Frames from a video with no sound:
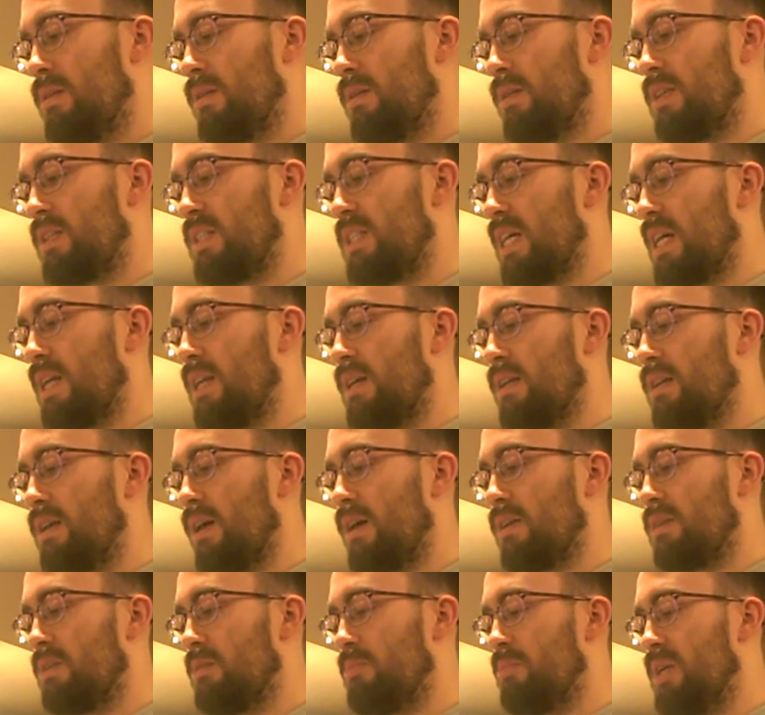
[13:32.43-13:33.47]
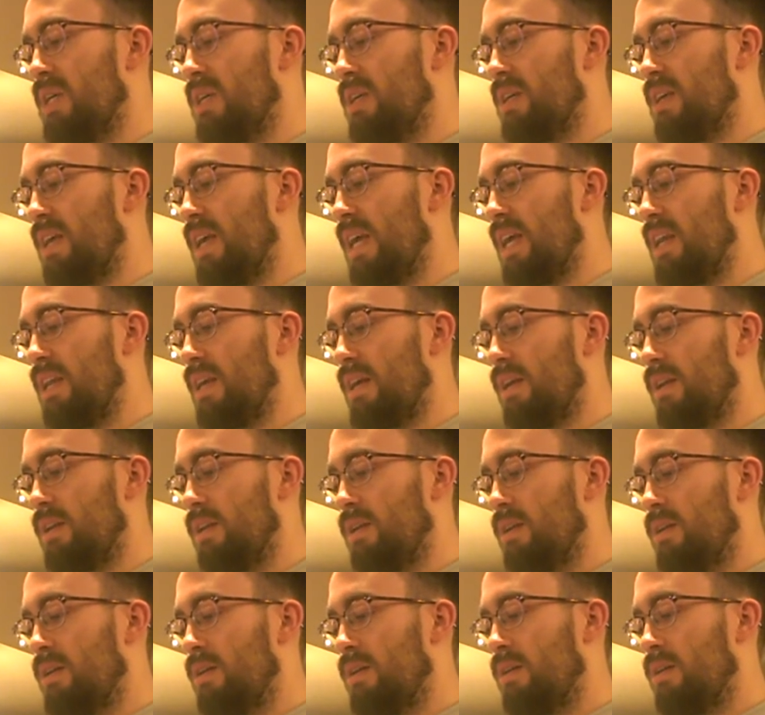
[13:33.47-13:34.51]
The setting not to be in it,
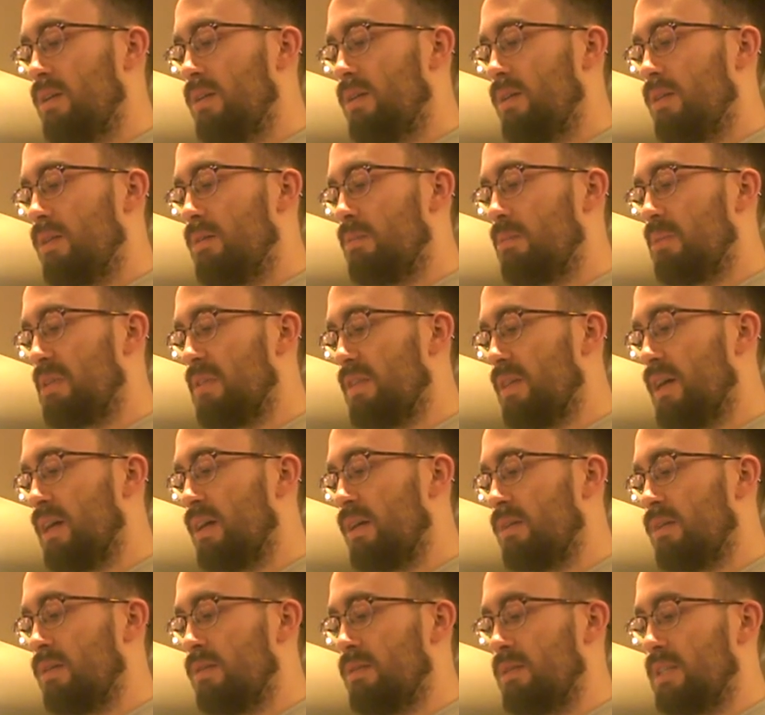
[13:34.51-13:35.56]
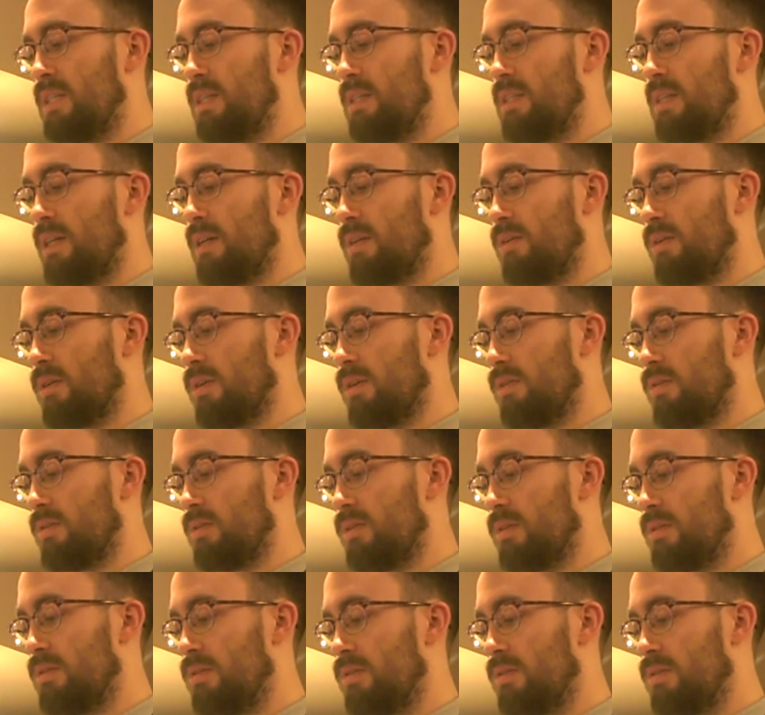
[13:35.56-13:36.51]
but there detail goes.